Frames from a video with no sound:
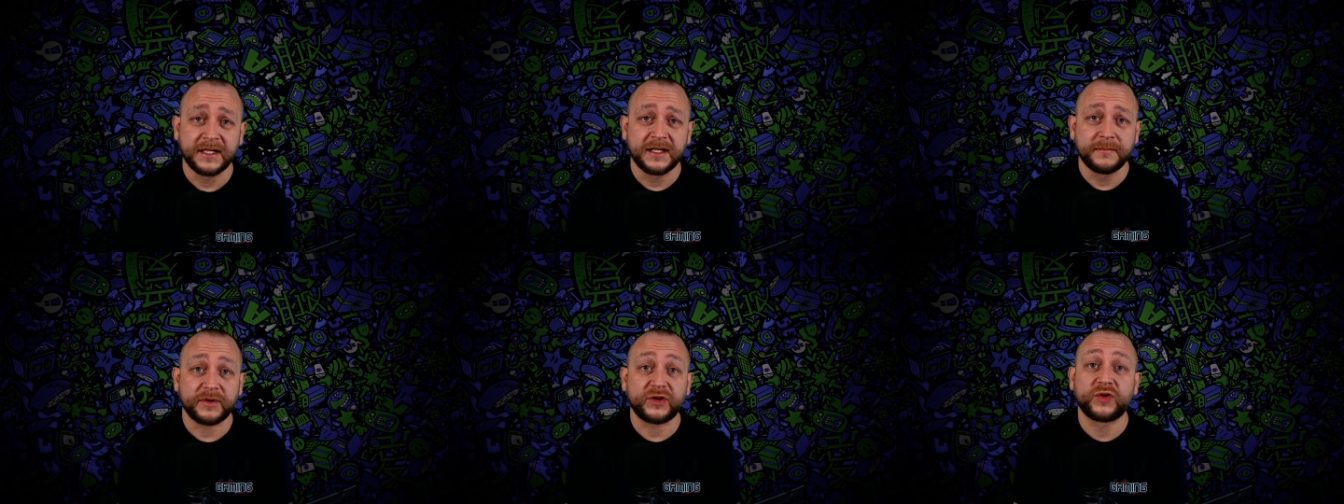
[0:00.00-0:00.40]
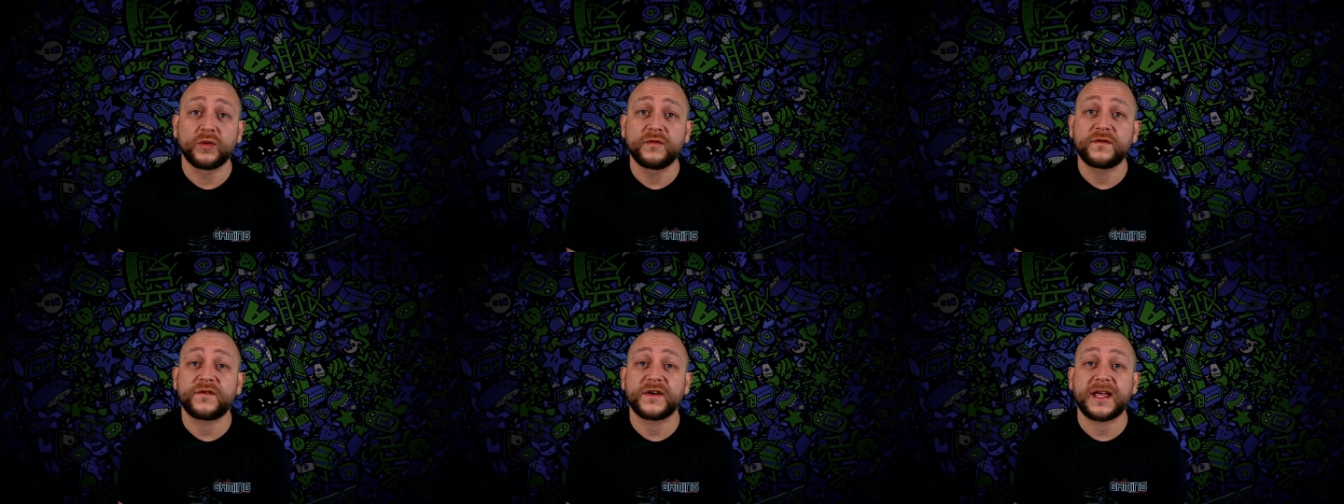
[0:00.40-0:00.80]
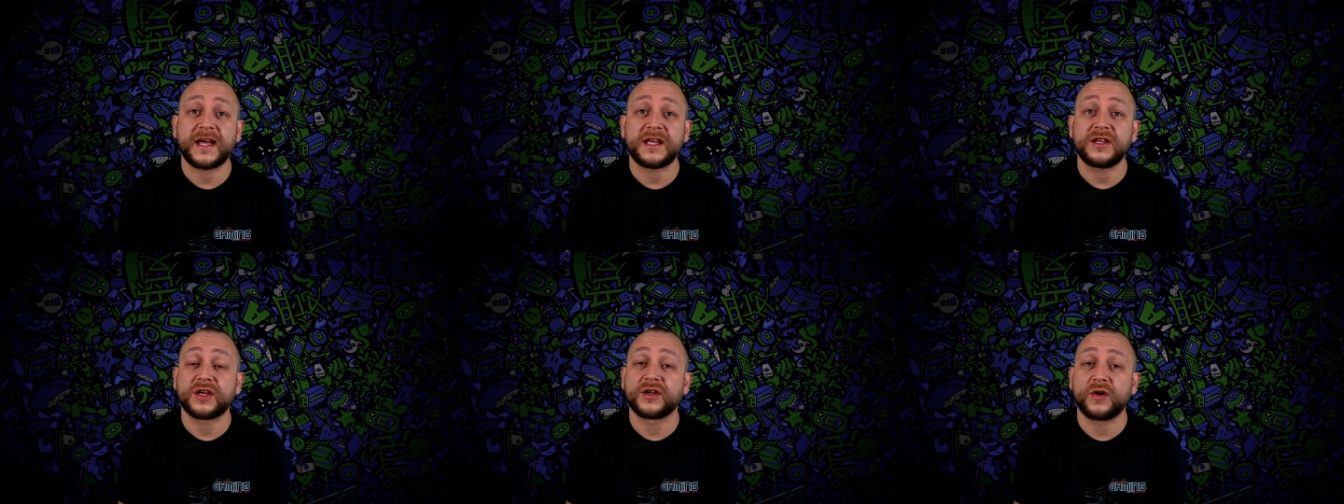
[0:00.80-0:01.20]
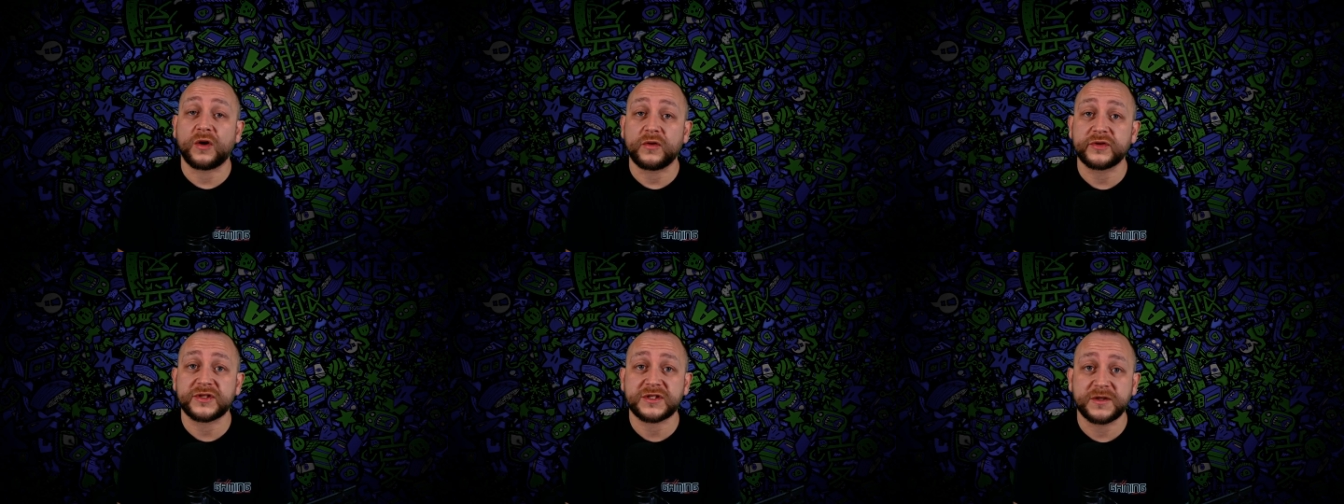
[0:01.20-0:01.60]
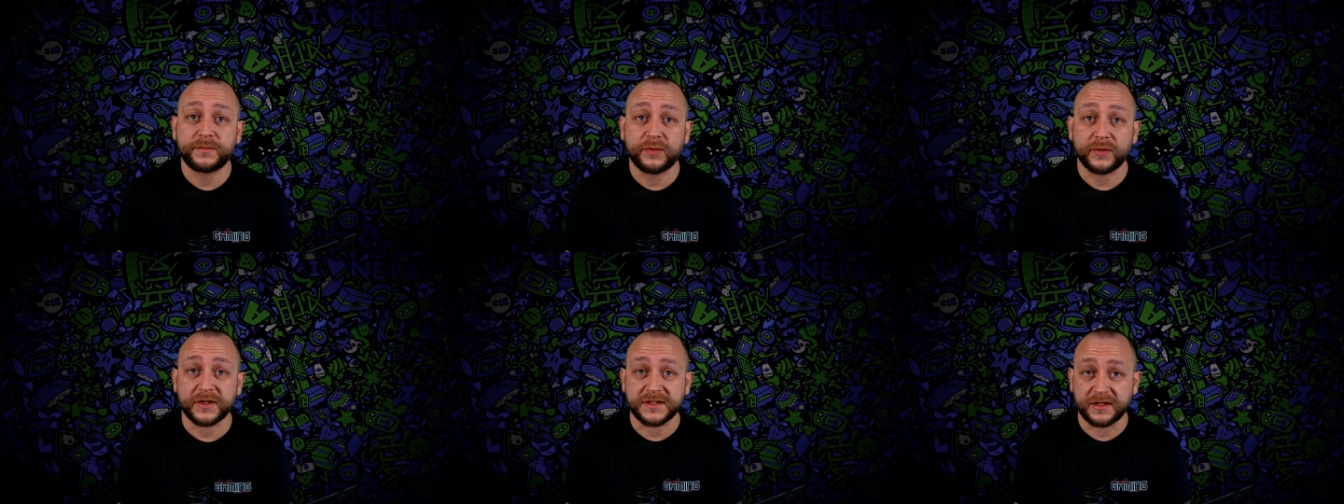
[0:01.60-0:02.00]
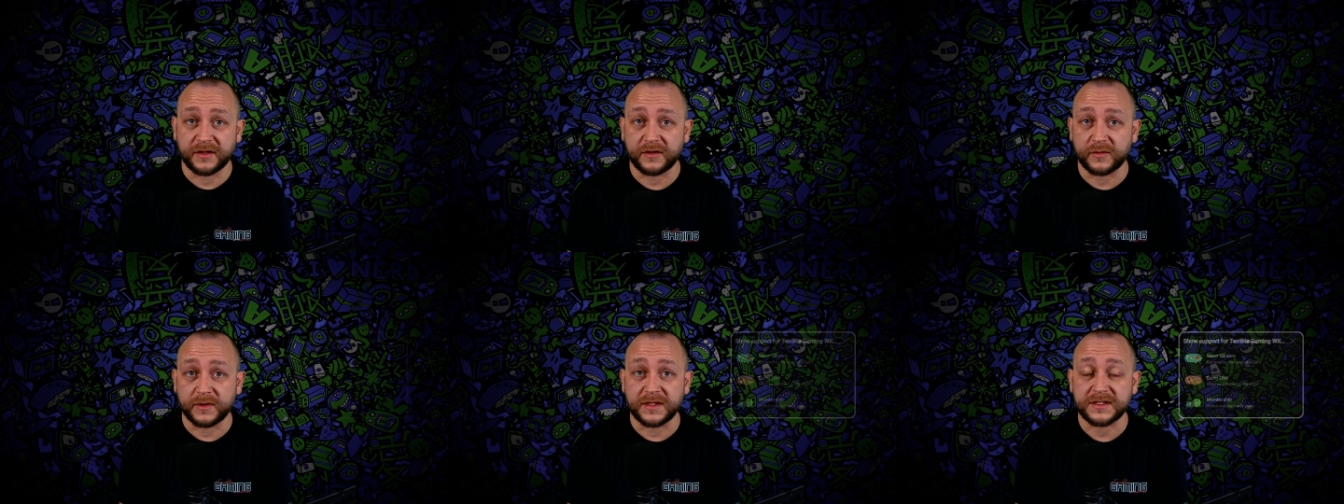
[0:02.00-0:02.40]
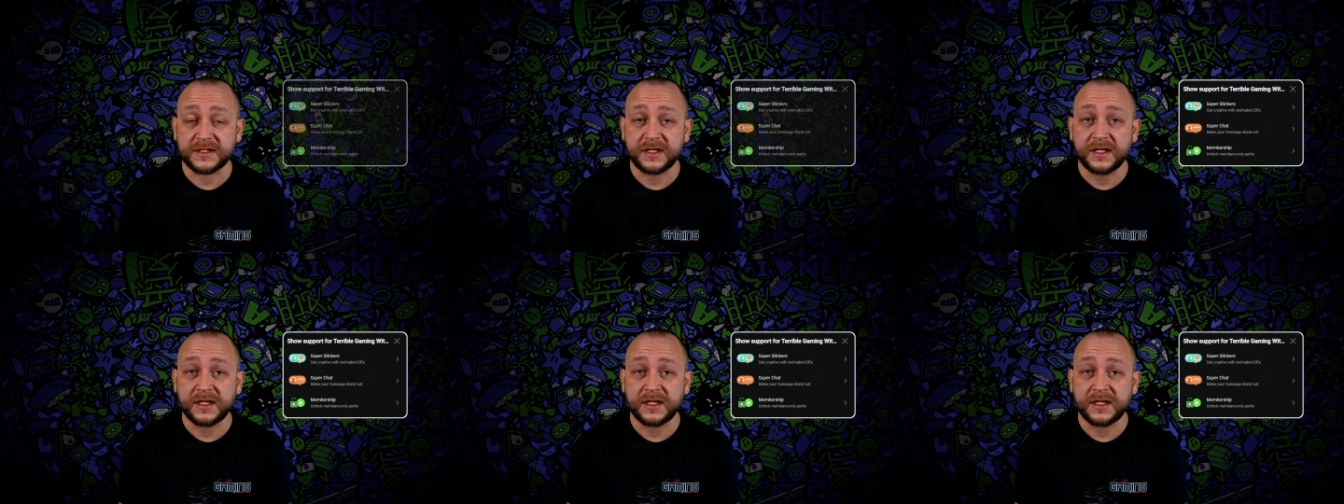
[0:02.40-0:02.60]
But don't forget, you can also support us in other ways.